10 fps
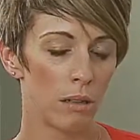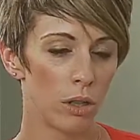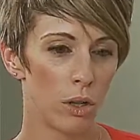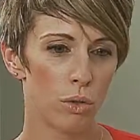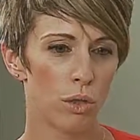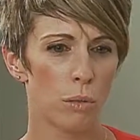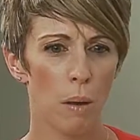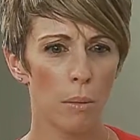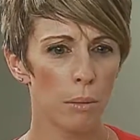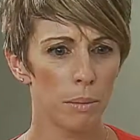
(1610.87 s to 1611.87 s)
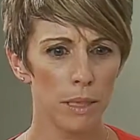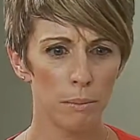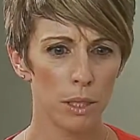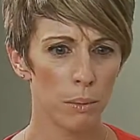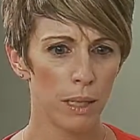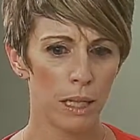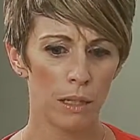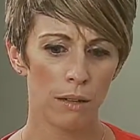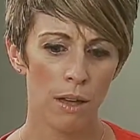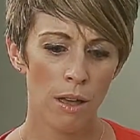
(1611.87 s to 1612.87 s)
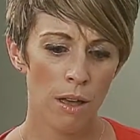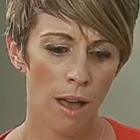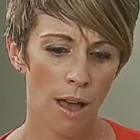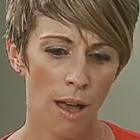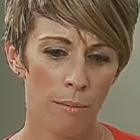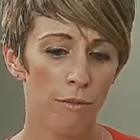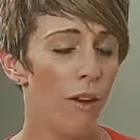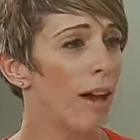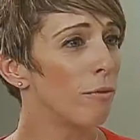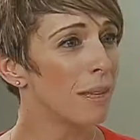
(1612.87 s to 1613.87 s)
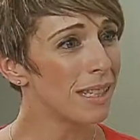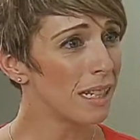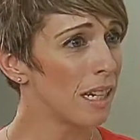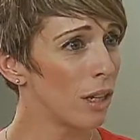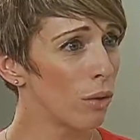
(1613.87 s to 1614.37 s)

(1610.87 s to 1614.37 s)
you know, she was probably between 5 months and a year